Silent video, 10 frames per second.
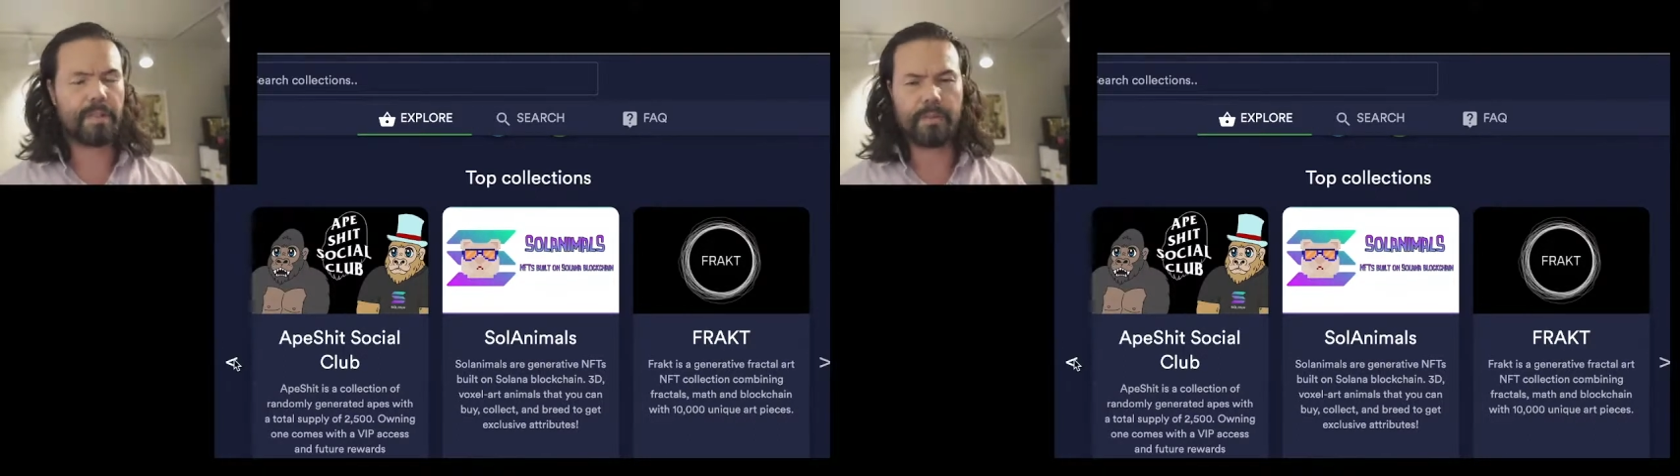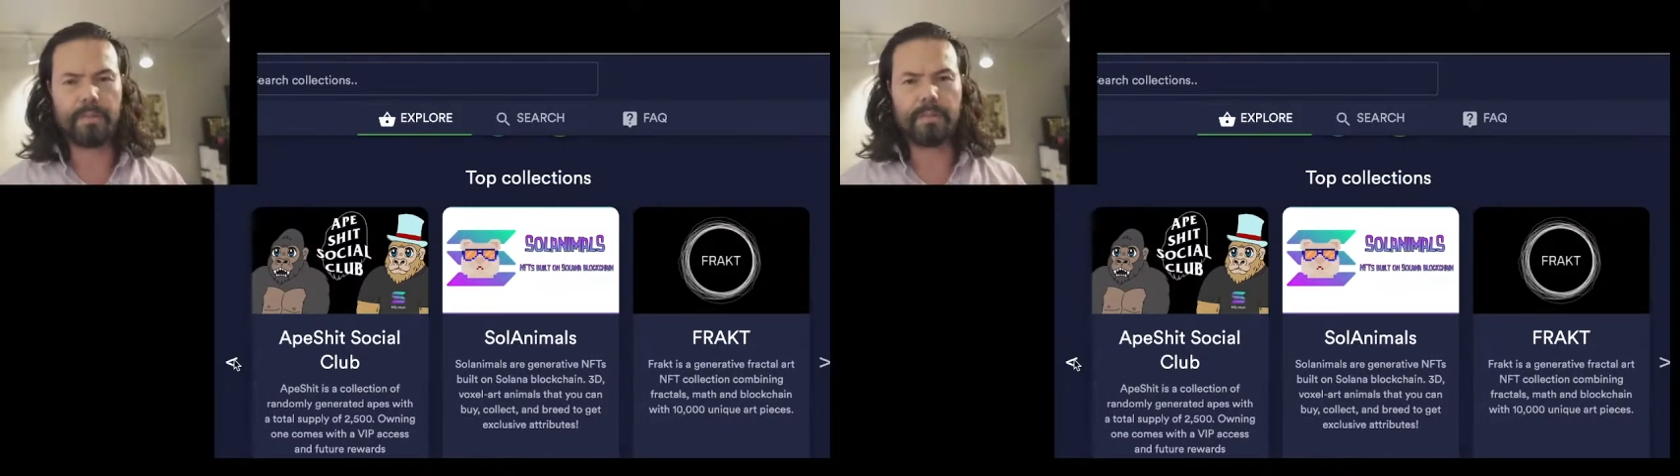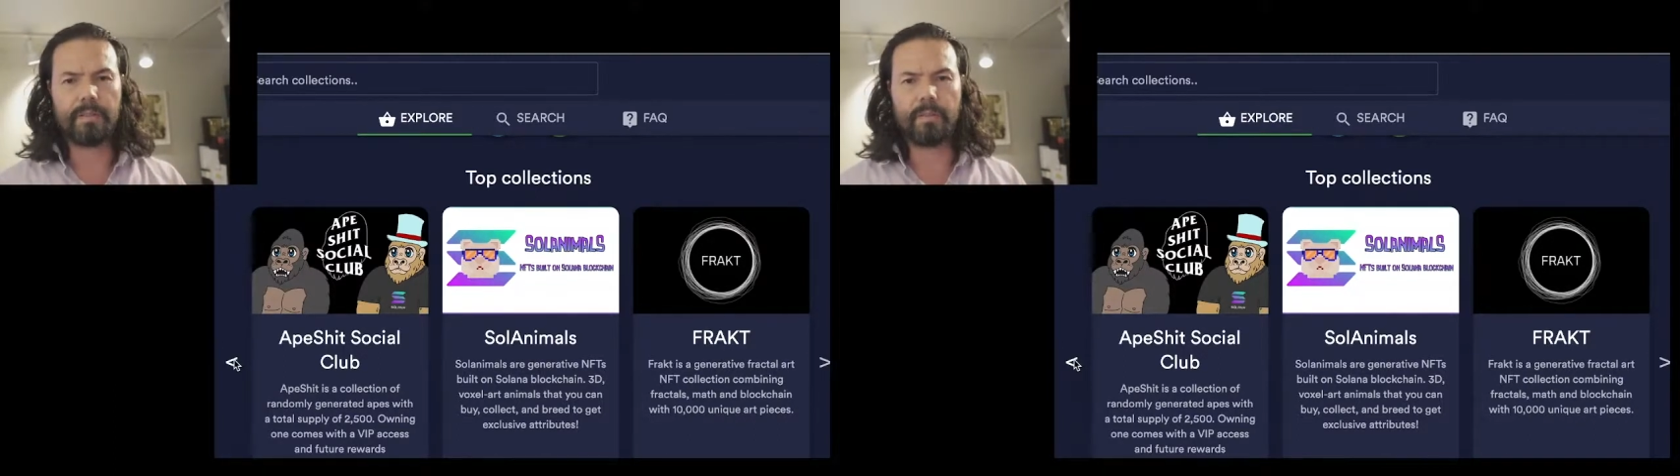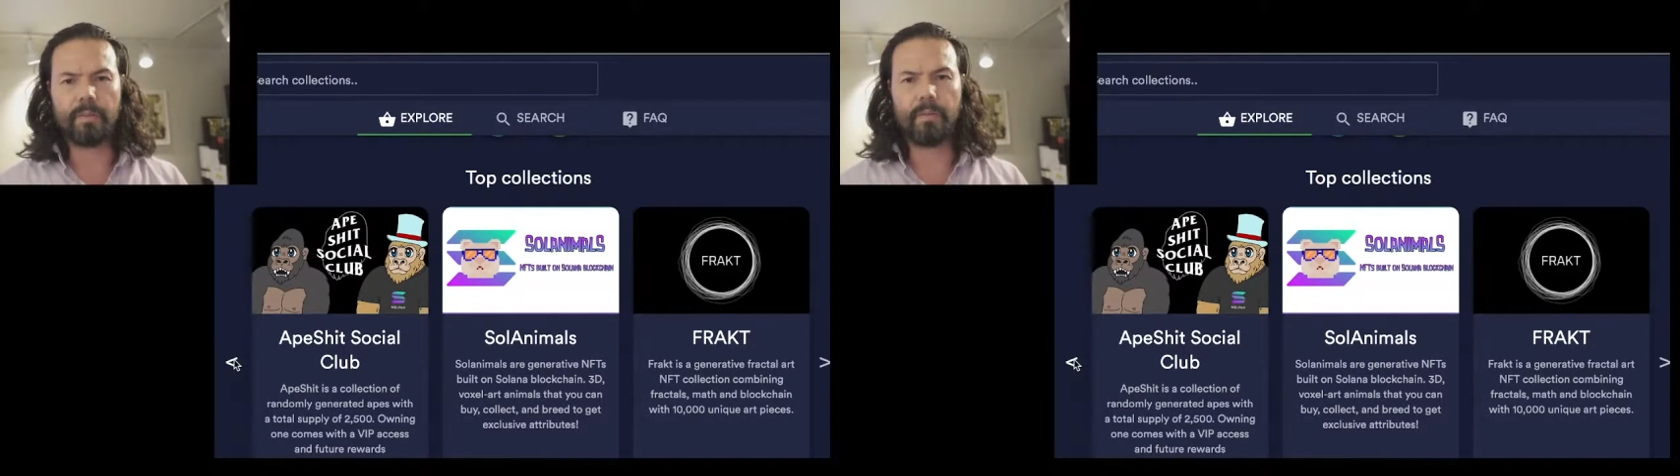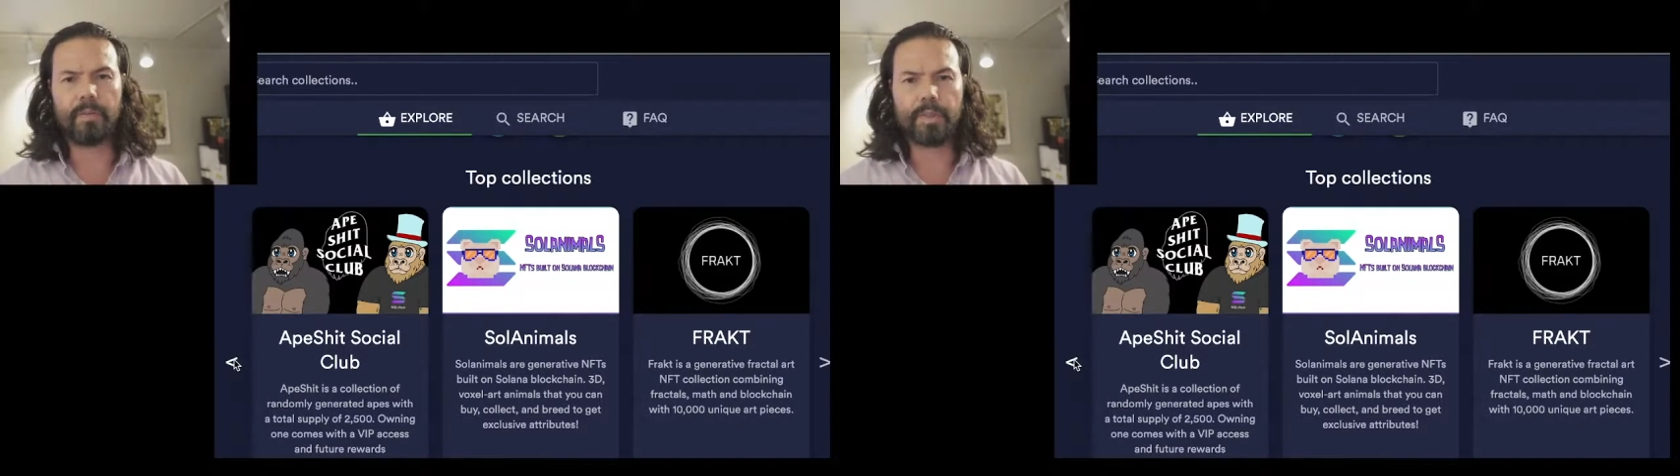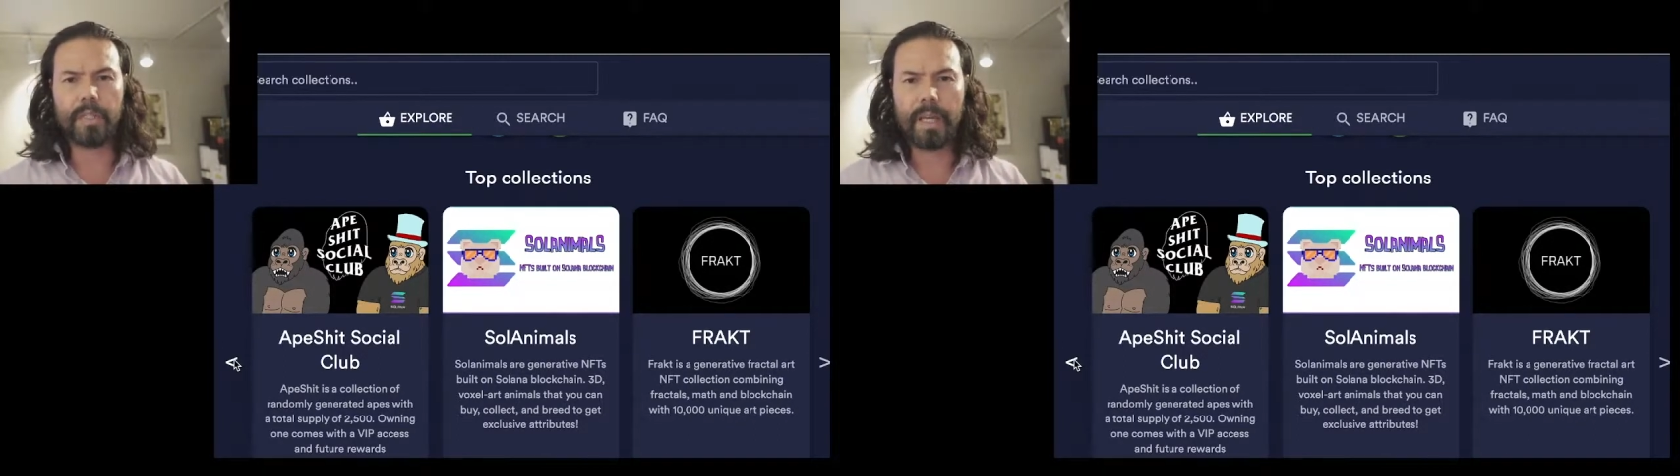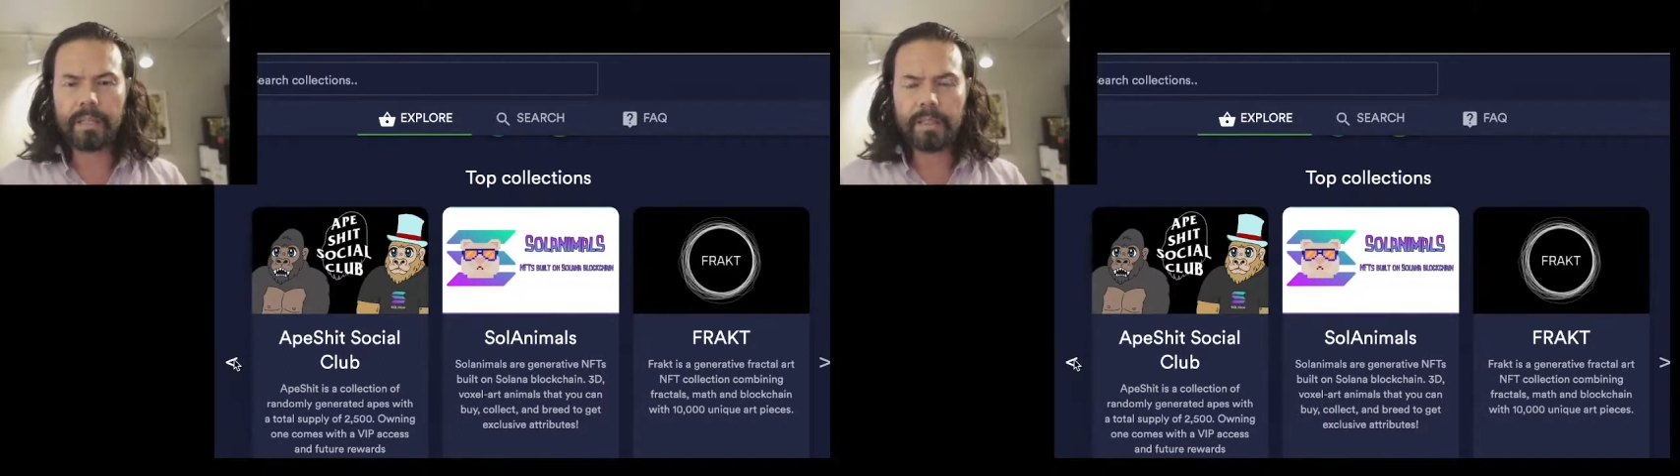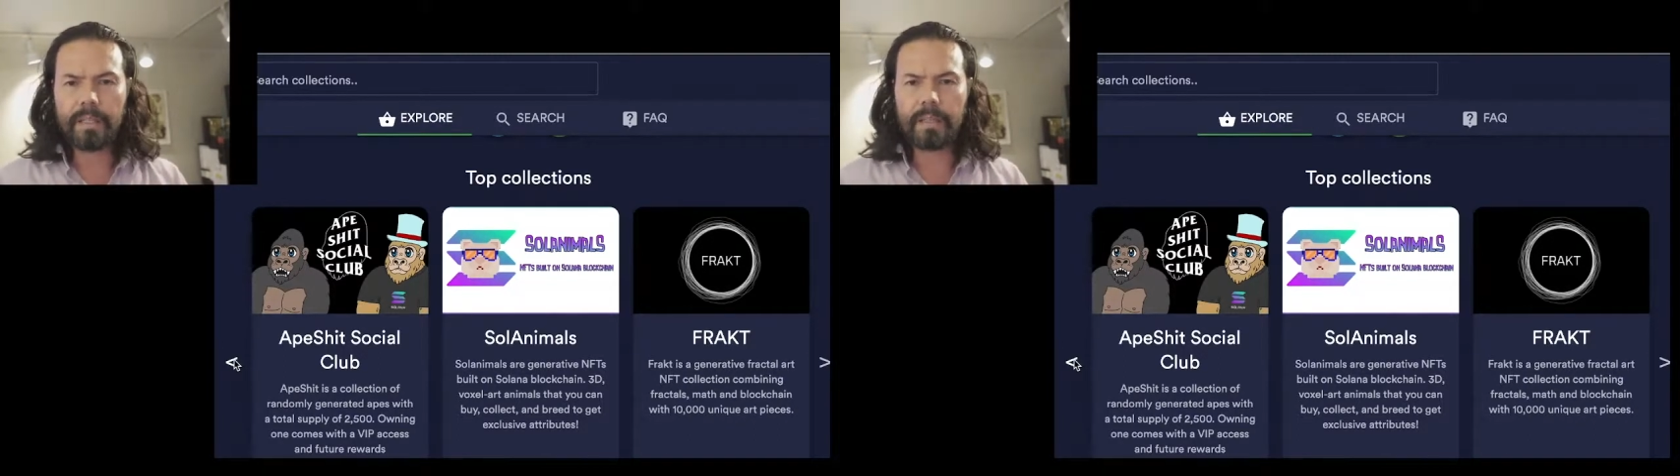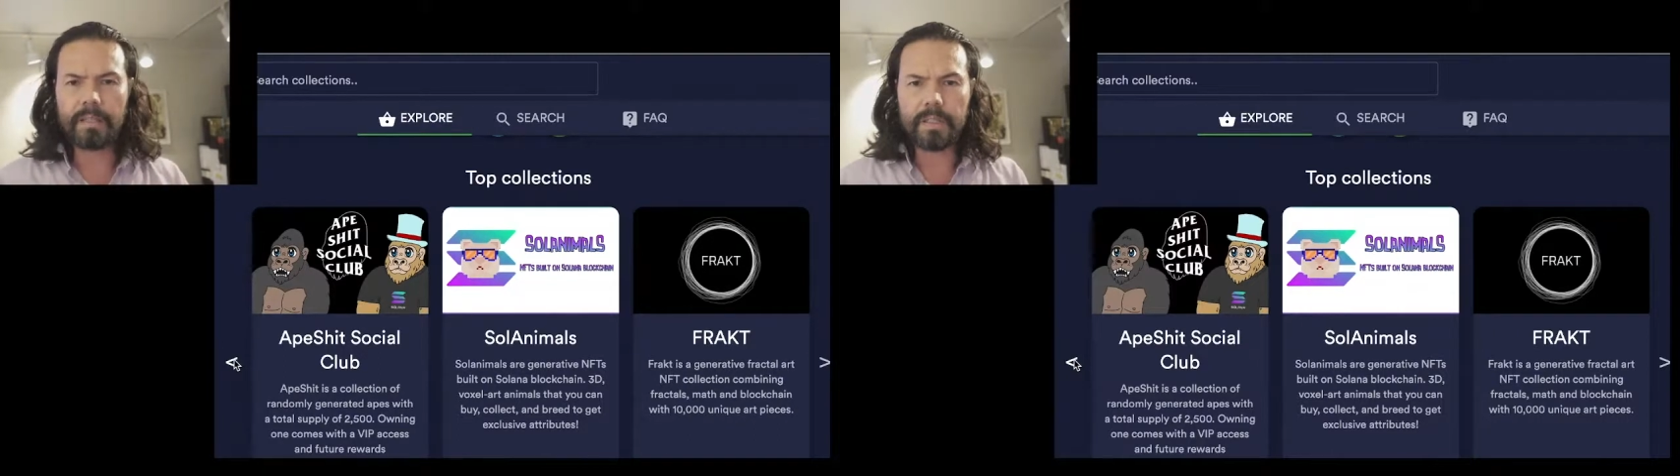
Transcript: It's over Chainlink that is